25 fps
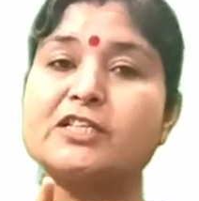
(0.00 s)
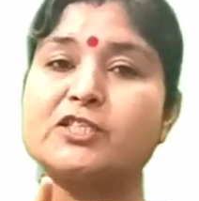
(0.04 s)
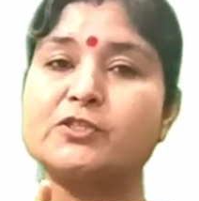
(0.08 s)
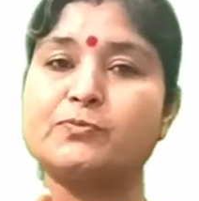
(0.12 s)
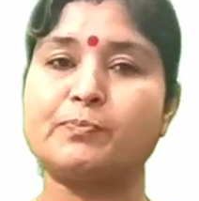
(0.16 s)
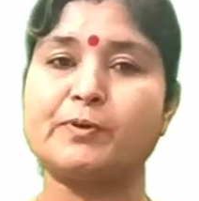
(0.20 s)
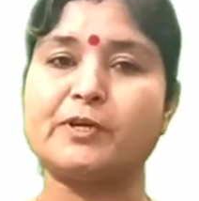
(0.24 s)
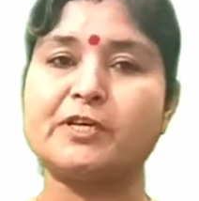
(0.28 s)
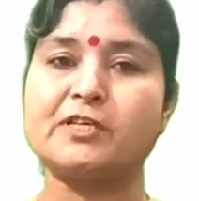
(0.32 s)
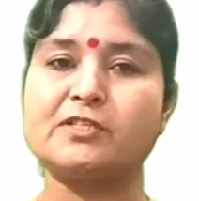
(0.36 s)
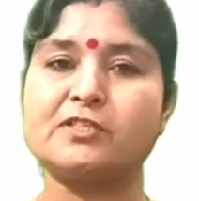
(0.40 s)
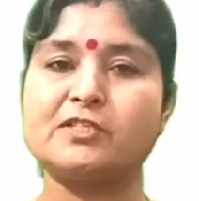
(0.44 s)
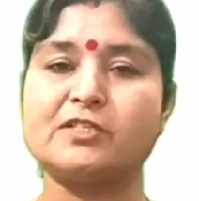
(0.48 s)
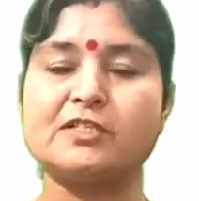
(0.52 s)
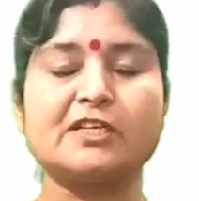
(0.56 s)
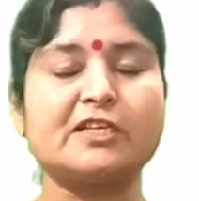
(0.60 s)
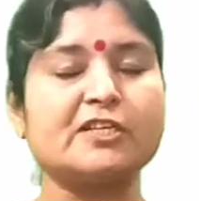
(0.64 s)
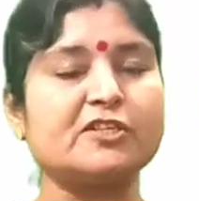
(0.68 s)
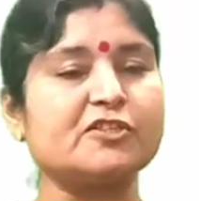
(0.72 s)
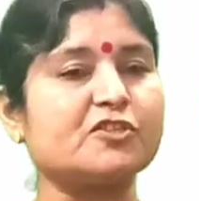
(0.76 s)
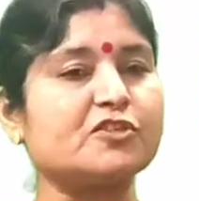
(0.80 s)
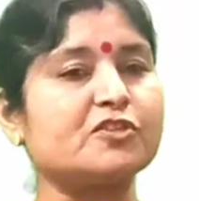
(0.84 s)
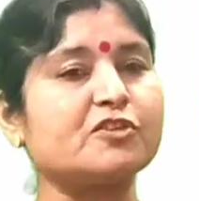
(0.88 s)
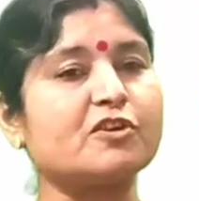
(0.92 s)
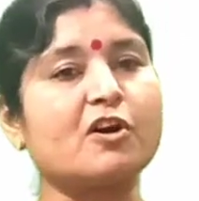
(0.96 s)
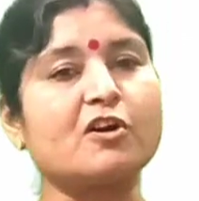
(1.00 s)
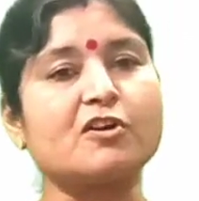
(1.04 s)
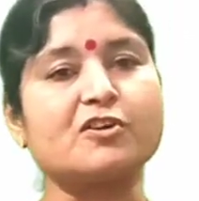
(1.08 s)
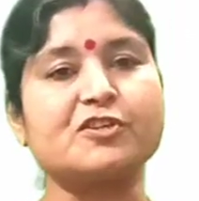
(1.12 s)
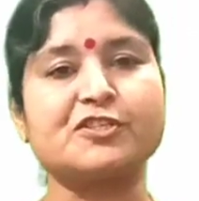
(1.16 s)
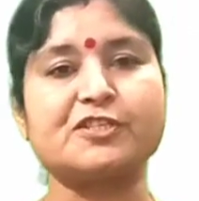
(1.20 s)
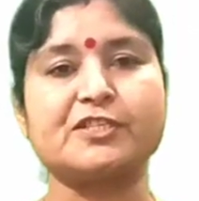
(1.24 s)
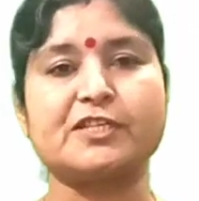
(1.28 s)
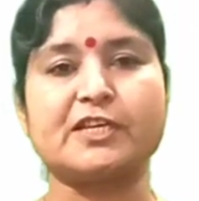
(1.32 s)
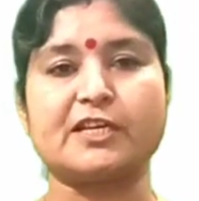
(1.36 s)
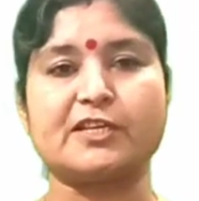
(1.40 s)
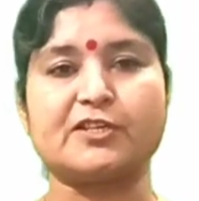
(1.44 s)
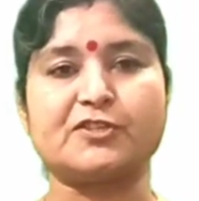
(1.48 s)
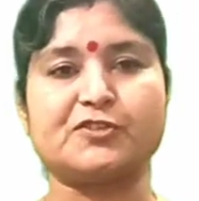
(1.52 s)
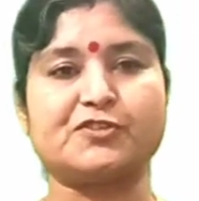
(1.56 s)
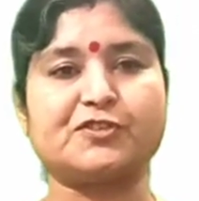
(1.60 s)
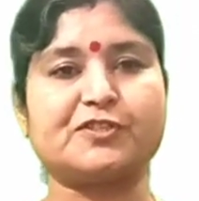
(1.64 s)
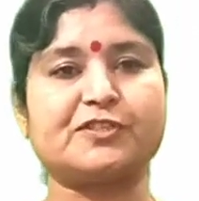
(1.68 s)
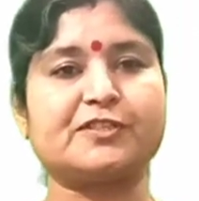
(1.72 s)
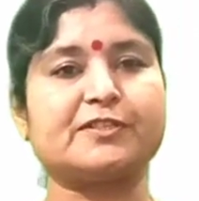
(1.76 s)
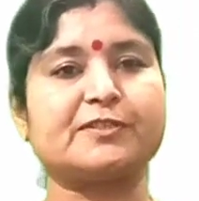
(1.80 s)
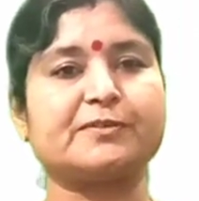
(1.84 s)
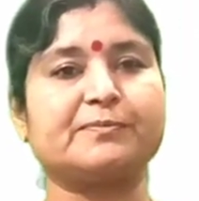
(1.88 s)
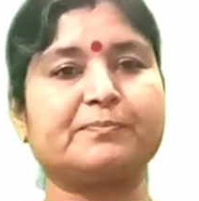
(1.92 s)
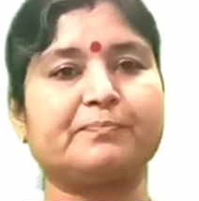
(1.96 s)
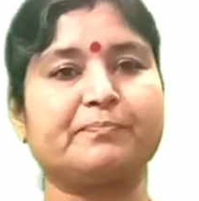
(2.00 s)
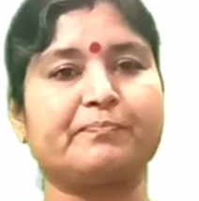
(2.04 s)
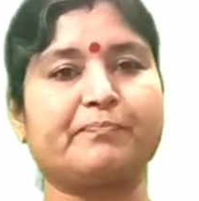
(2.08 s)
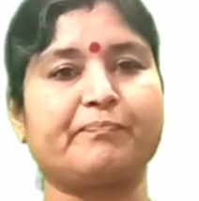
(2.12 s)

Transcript: speech is not changed.